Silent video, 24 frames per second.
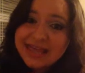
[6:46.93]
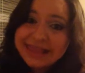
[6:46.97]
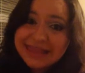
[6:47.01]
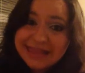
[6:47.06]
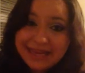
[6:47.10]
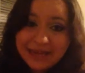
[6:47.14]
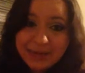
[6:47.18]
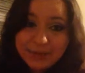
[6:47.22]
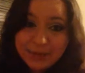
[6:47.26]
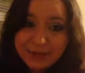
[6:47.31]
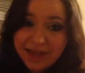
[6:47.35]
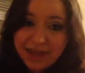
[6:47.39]

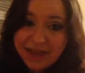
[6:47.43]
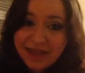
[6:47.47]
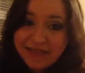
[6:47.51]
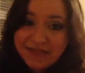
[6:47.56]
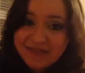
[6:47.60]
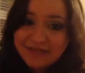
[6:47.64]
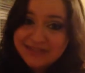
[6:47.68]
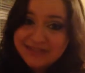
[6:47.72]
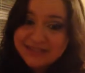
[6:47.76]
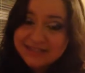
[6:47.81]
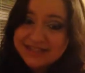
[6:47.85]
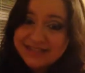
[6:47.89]
They will
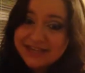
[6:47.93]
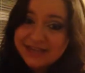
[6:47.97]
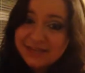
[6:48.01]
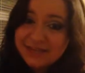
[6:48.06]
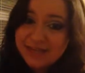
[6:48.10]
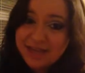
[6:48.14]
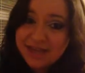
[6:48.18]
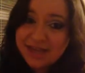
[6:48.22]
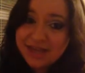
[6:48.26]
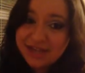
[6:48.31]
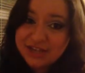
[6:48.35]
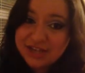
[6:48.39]
have the same
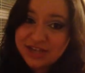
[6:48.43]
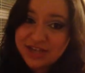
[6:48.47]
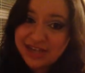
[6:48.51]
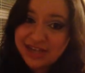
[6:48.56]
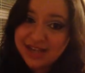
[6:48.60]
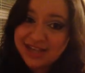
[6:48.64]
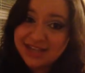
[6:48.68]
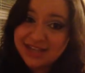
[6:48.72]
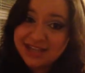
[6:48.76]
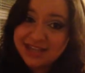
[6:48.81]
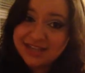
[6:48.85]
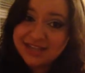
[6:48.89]

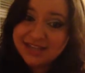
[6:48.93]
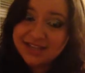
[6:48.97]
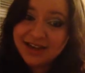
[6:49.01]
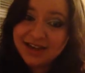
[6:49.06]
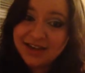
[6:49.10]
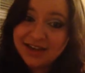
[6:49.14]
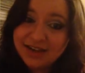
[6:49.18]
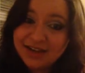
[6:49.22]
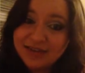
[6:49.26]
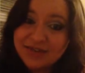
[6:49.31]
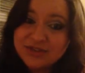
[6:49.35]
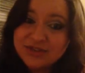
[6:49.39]
hashtag in their
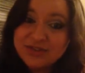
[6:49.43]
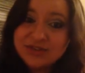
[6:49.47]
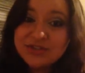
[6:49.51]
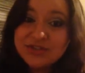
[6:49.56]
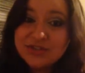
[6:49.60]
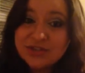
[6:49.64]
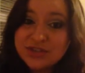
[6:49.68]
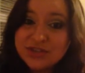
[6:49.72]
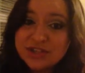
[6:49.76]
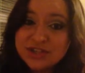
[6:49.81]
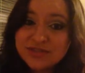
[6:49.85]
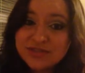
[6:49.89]
title, so
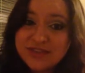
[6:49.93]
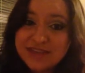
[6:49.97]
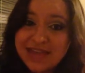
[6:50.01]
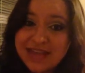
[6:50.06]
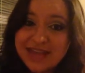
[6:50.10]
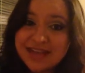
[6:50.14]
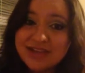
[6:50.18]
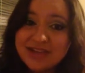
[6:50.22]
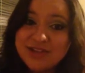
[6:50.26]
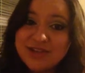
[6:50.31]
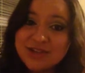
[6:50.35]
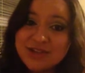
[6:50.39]
search for
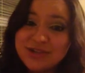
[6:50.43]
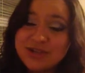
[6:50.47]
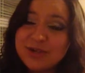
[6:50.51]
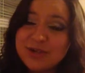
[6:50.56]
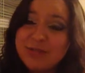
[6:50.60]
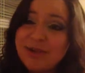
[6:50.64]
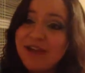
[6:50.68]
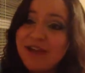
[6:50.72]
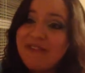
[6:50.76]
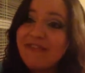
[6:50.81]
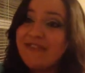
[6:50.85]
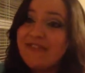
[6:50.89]
that in
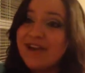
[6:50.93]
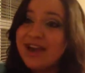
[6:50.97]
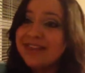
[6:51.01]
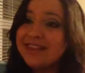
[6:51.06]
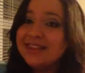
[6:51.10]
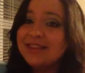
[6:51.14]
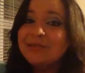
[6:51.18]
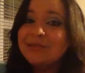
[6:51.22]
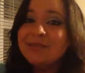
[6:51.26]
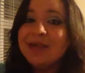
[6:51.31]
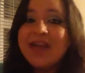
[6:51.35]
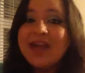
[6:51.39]
YouTube and
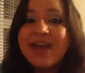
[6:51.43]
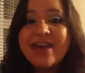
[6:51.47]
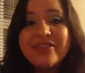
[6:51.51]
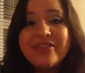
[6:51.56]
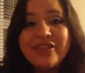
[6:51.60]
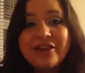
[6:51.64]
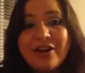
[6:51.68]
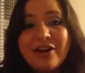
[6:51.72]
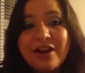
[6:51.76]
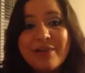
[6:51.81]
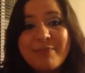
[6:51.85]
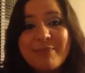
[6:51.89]
find them.
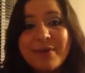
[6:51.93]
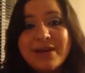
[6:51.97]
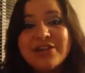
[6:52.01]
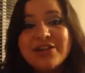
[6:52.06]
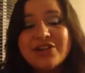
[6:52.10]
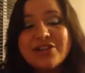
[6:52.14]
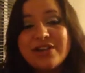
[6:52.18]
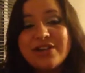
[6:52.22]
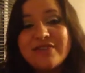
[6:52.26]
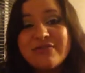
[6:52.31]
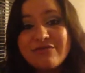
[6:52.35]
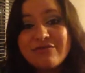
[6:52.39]
They're a
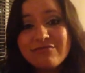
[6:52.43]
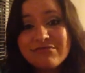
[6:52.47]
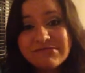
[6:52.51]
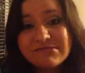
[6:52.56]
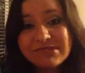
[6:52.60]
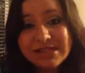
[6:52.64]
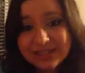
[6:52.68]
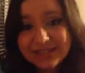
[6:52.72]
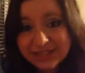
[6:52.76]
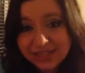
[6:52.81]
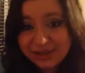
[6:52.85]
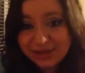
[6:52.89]
bunch of
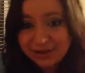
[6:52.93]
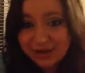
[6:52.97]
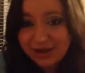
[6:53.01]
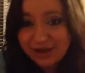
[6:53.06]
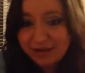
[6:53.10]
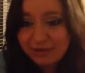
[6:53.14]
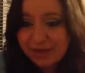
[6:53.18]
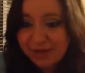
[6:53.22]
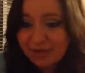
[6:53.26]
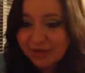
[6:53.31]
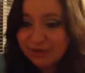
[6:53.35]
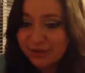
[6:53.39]
really
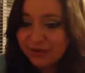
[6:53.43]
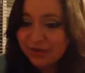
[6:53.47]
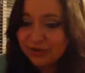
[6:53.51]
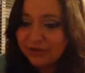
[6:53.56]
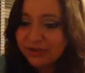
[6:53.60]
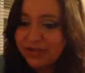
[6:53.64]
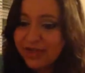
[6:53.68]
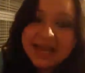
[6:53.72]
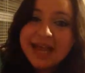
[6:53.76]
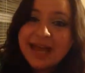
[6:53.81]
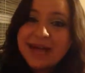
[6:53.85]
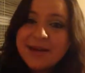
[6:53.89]
great
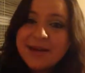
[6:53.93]
people.